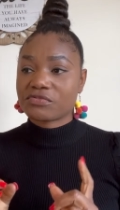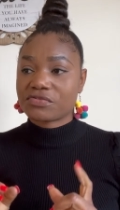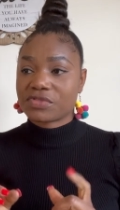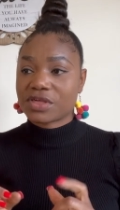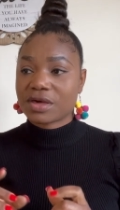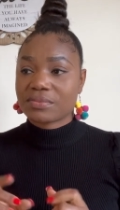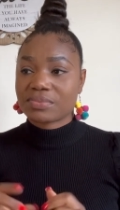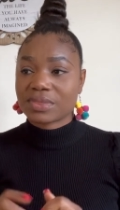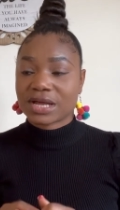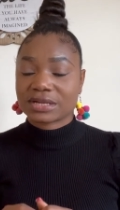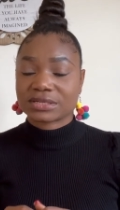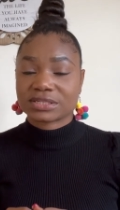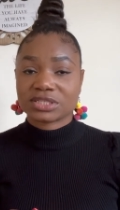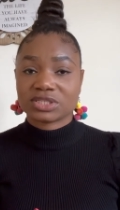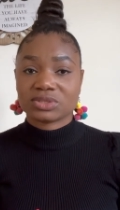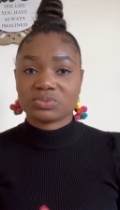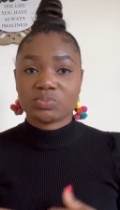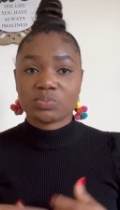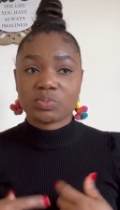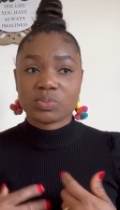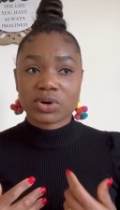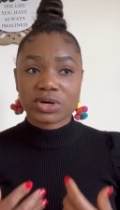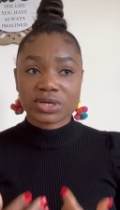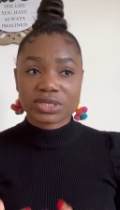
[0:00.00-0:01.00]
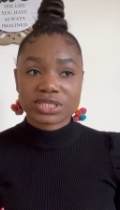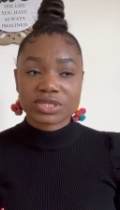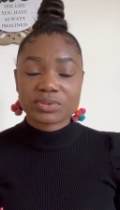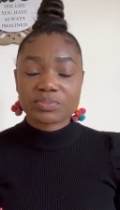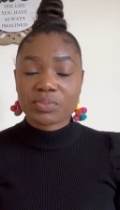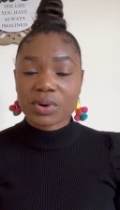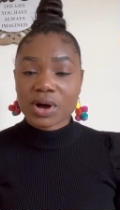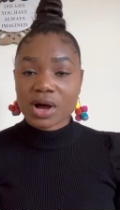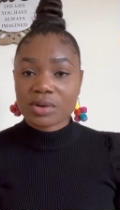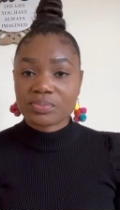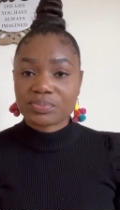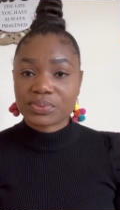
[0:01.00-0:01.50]
them that is most
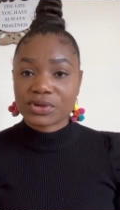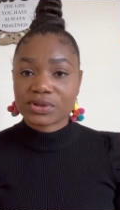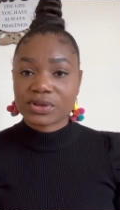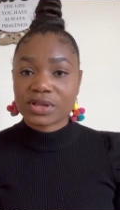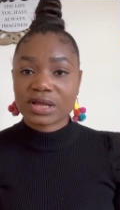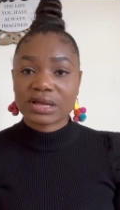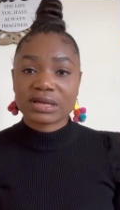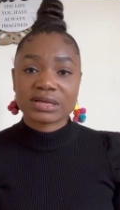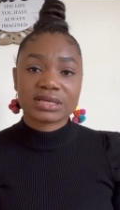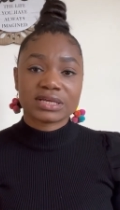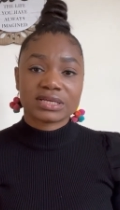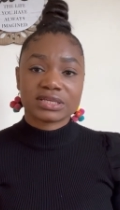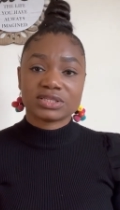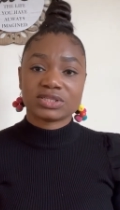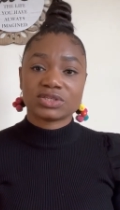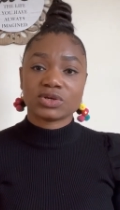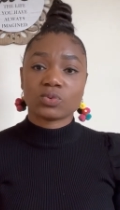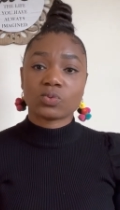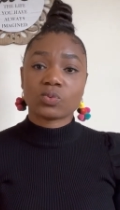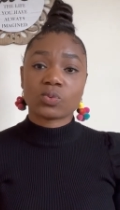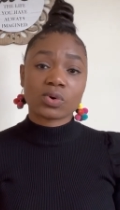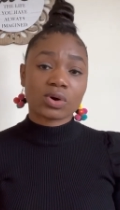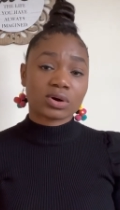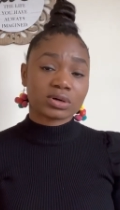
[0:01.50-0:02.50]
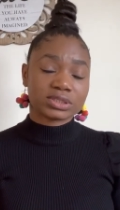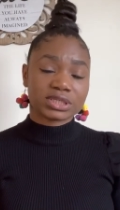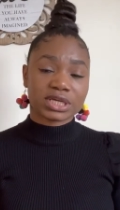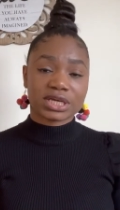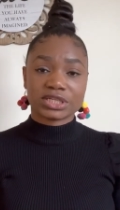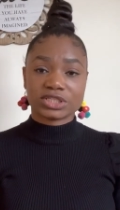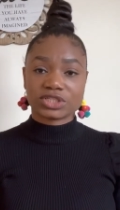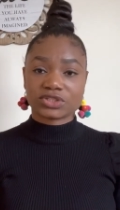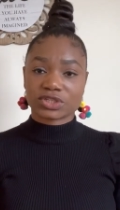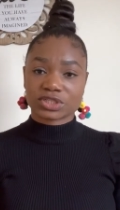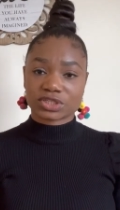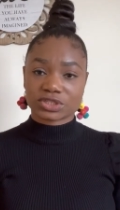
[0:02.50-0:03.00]
popular is the World
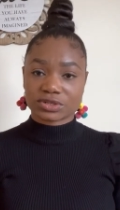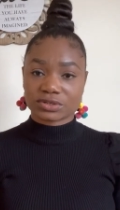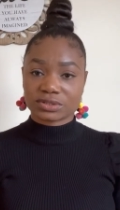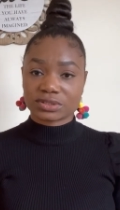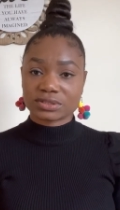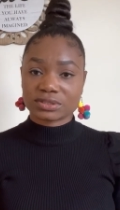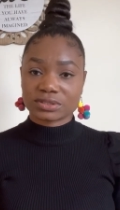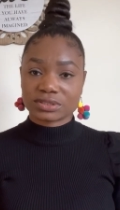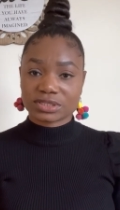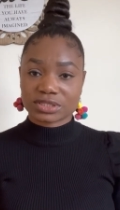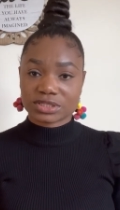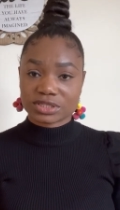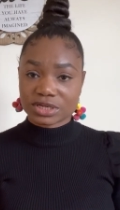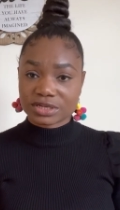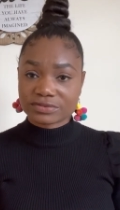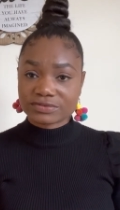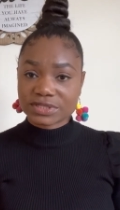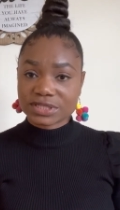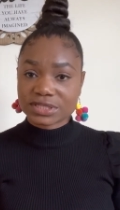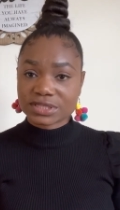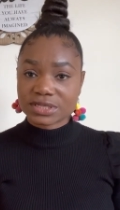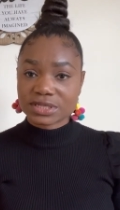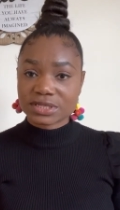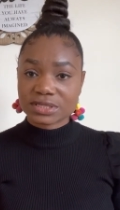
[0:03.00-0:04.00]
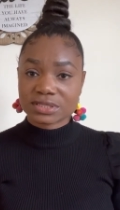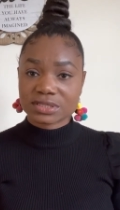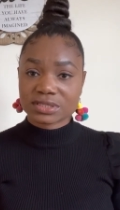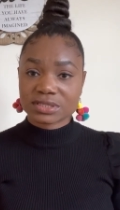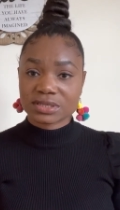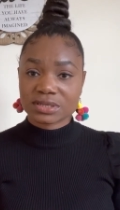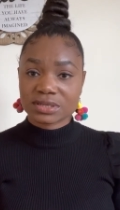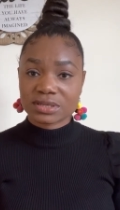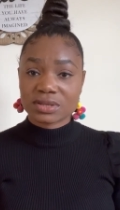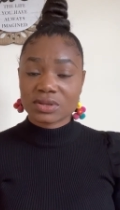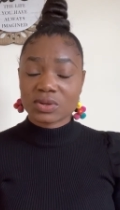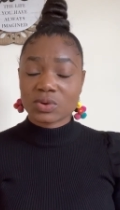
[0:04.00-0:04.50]
Education Services,
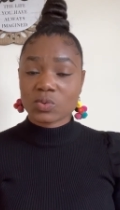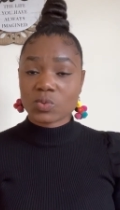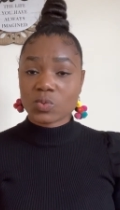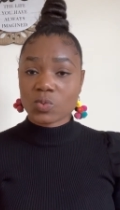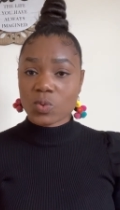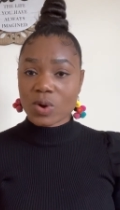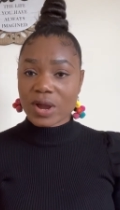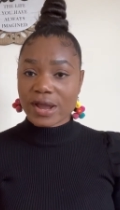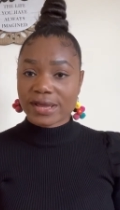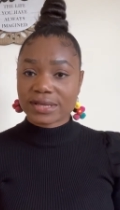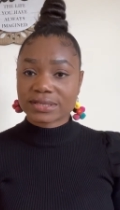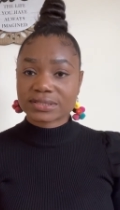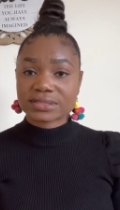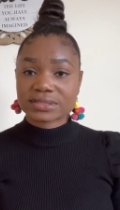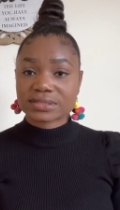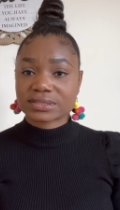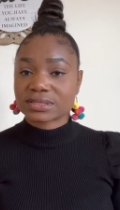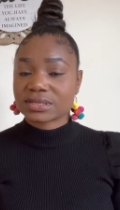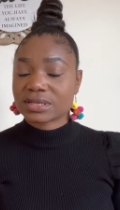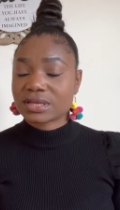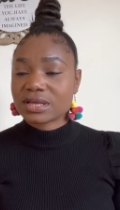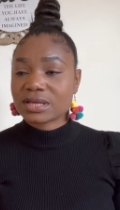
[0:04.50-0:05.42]
WES.